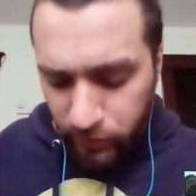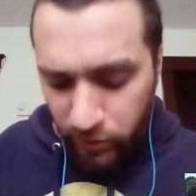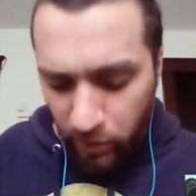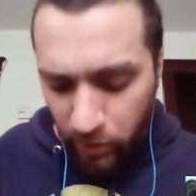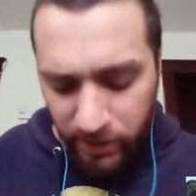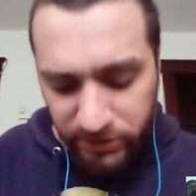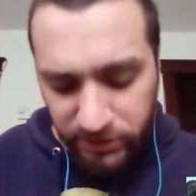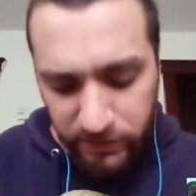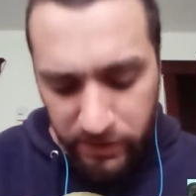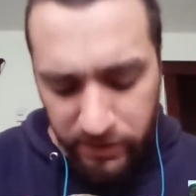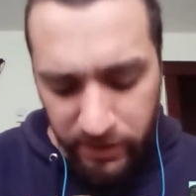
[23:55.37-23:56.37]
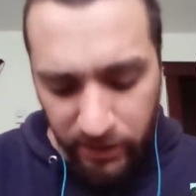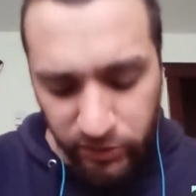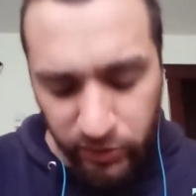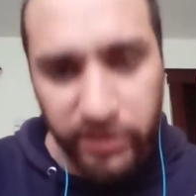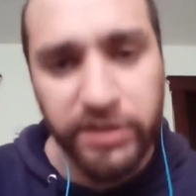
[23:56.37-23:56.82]
so much things
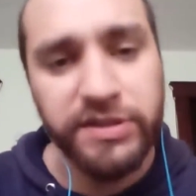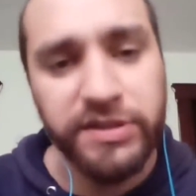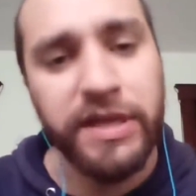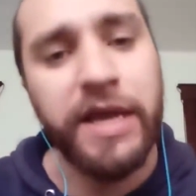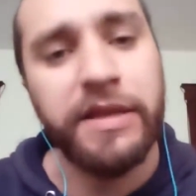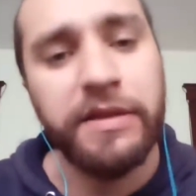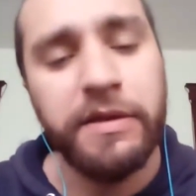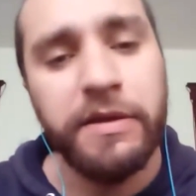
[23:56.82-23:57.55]
to understand.